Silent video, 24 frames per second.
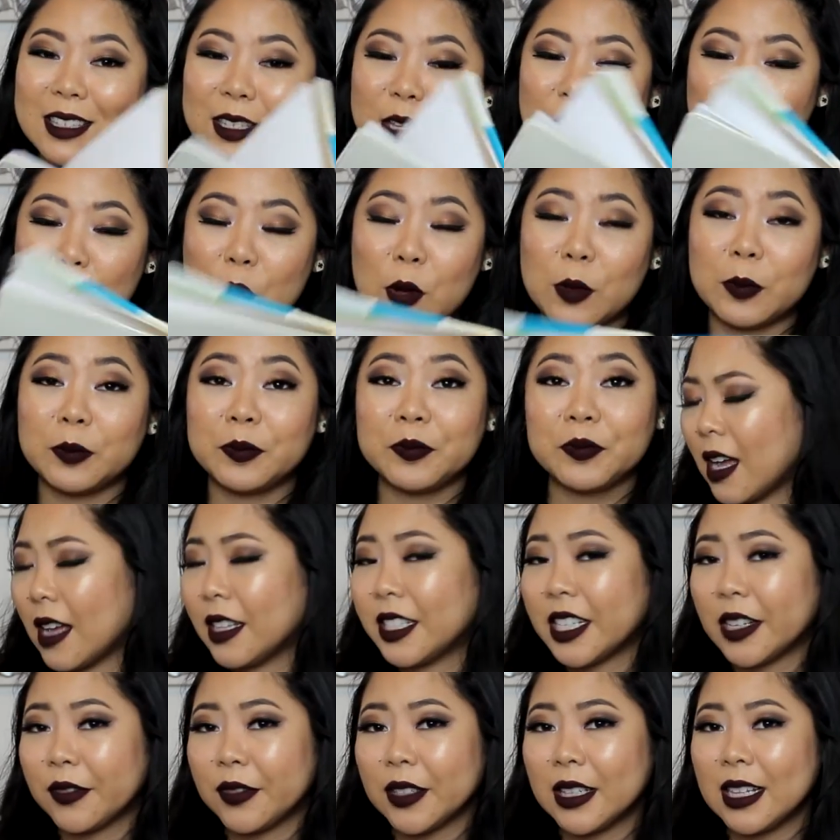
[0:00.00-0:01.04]
So
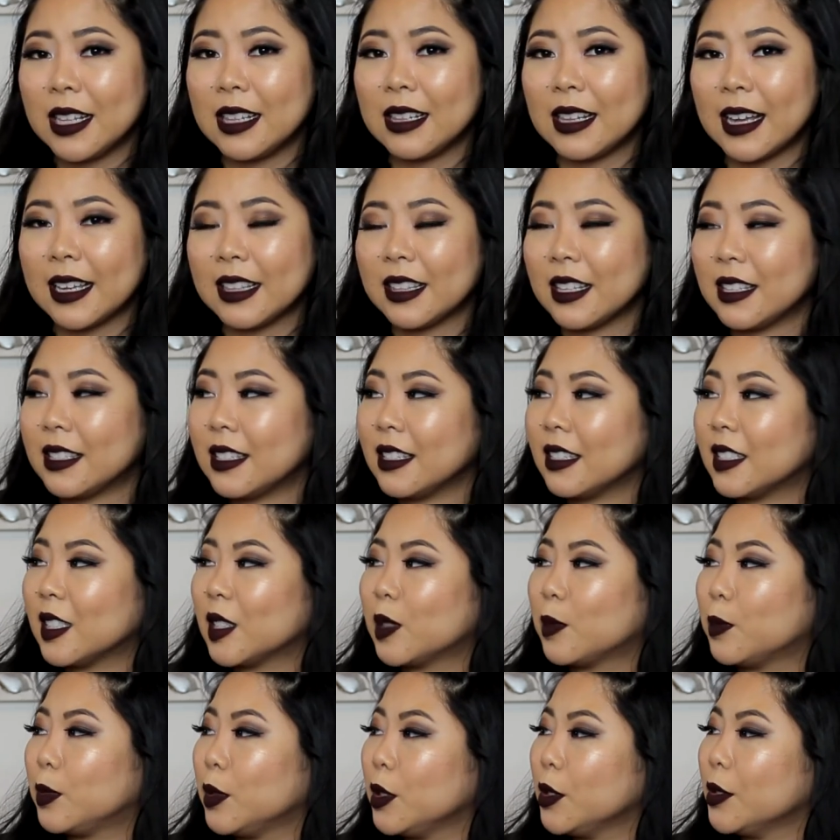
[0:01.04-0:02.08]
definitely like this. This
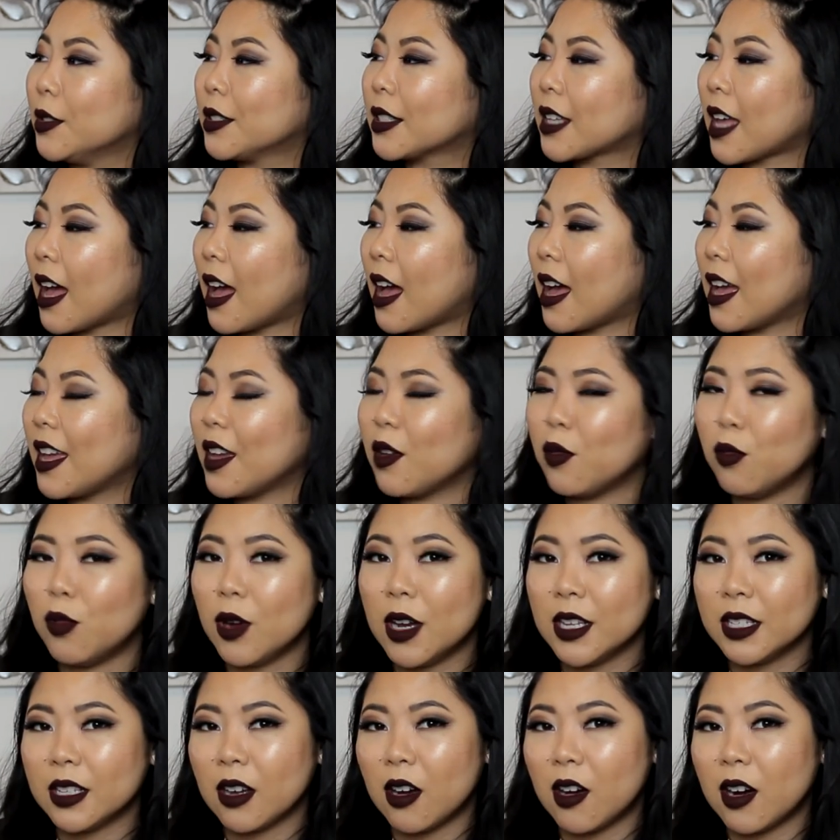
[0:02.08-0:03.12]
is Blue Sky. It
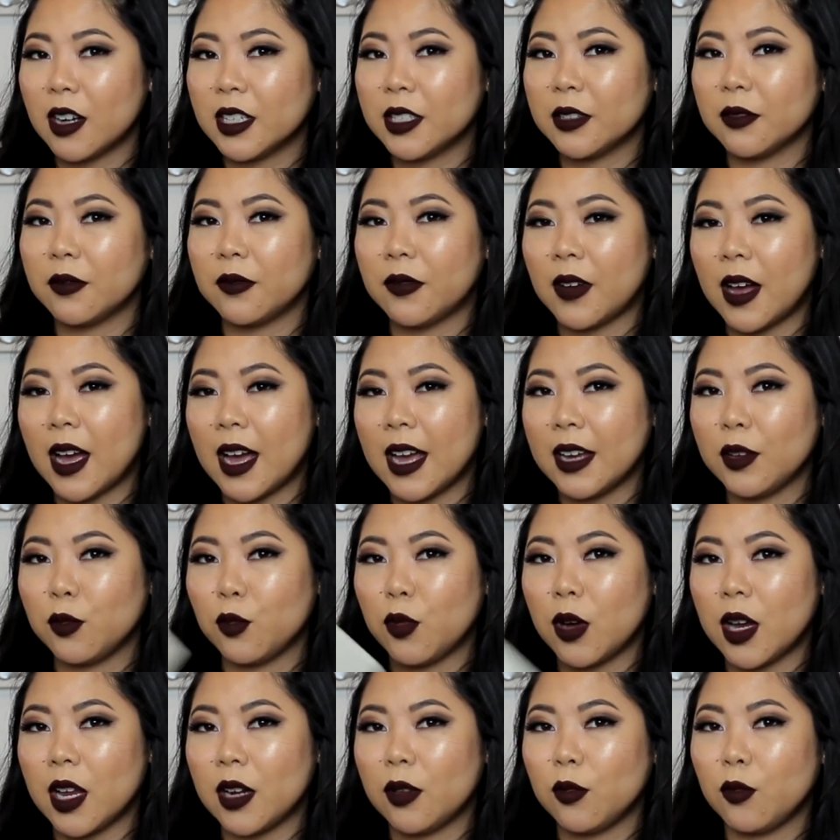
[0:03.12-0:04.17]
was hard to find
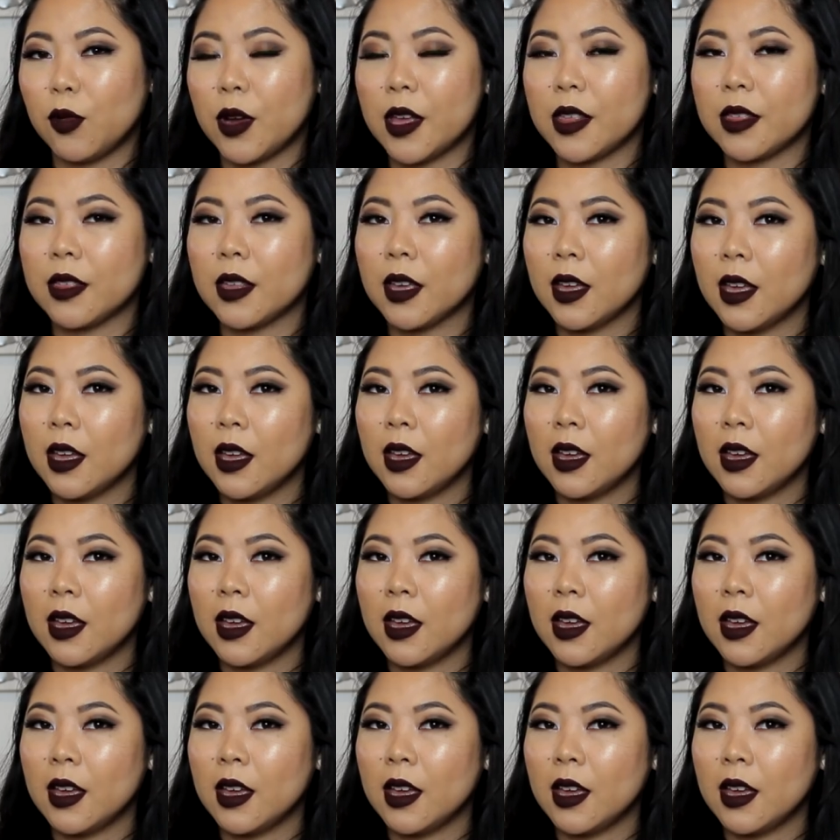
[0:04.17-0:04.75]
one with